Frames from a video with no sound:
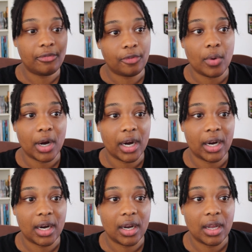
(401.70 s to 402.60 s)

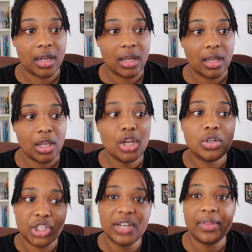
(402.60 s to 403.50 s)
for, you
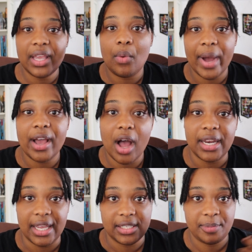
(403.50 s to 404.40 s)
know, generally a white
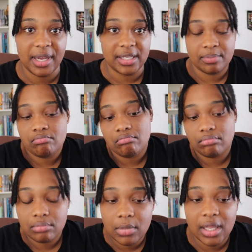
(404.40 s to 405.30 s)
audience, because
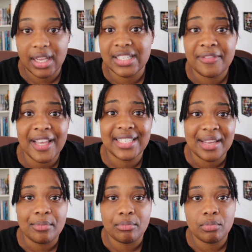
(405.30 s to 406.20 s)
let's face
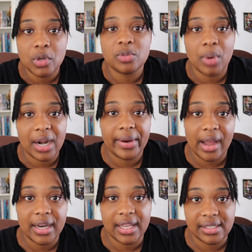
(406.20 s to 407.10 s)
it, most Broadway
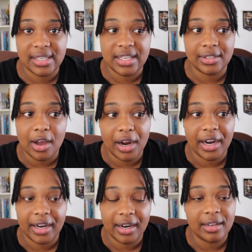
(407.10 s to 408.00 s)
audiences
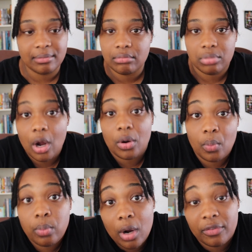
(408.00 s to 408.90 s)
are are
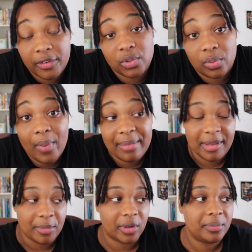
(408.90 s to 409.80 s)
are filled with white
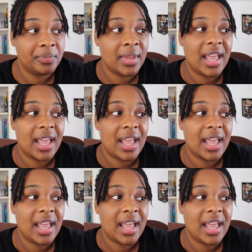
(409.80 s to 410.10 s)
people.